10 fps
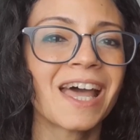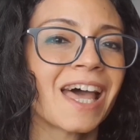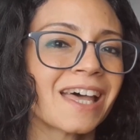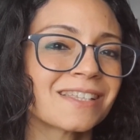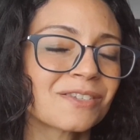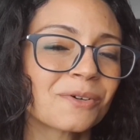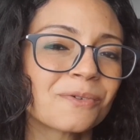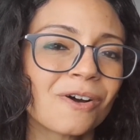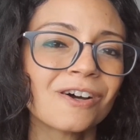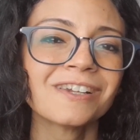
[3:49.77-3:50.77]
and so
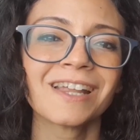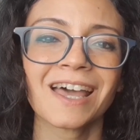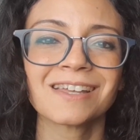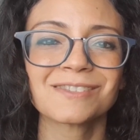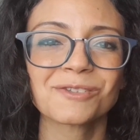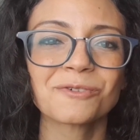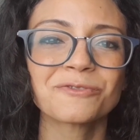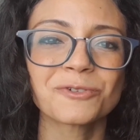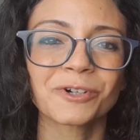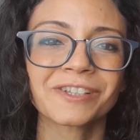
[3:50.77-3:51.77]
on and so
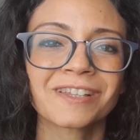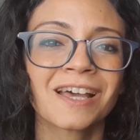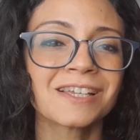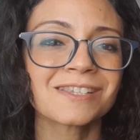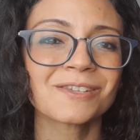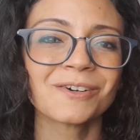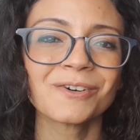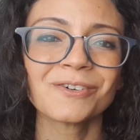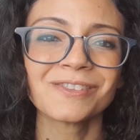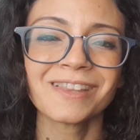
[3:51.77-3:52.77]
forth.
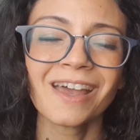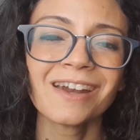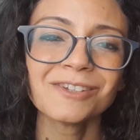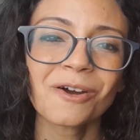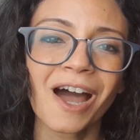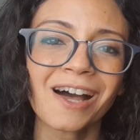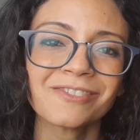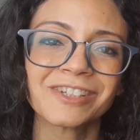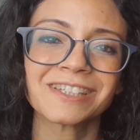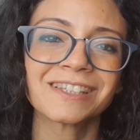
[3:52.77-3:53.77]
So there you
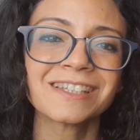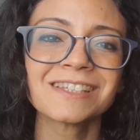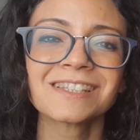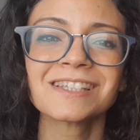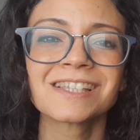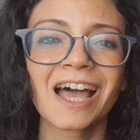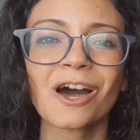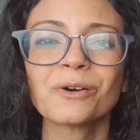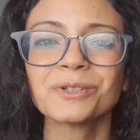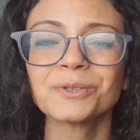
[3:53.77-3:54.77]
have it. This is
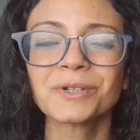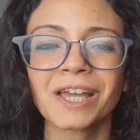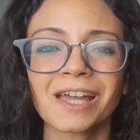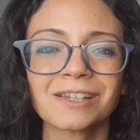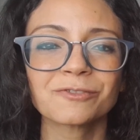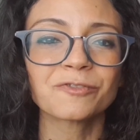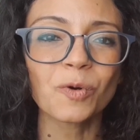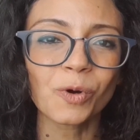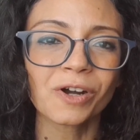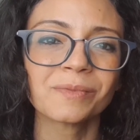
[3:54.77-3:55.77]
how you can
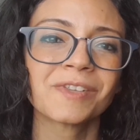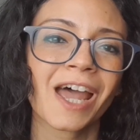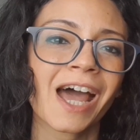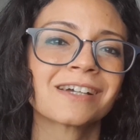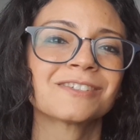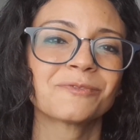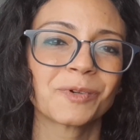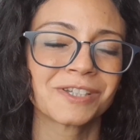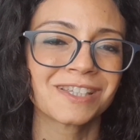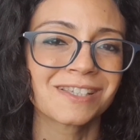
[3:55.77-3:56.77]
form the active
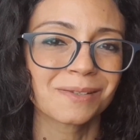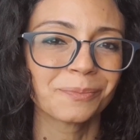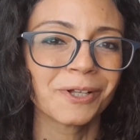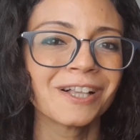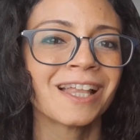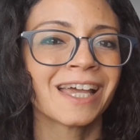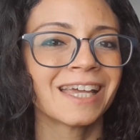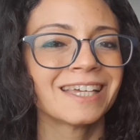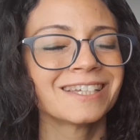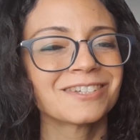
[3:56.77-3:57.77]
participle
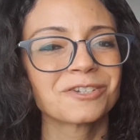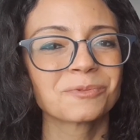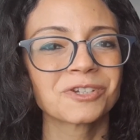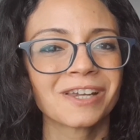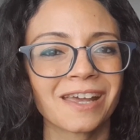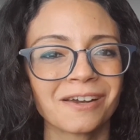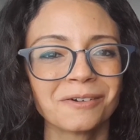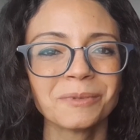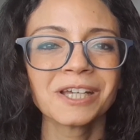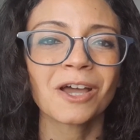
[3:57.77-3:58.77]
in Egyptian
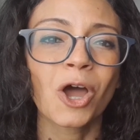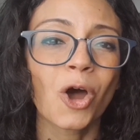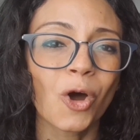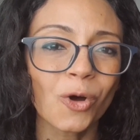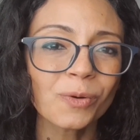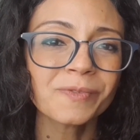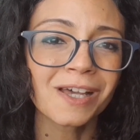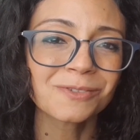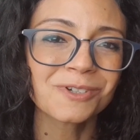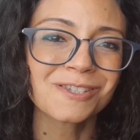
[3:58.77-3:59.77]
Arabic. Hope
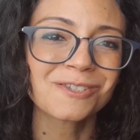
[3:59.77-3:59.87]
that was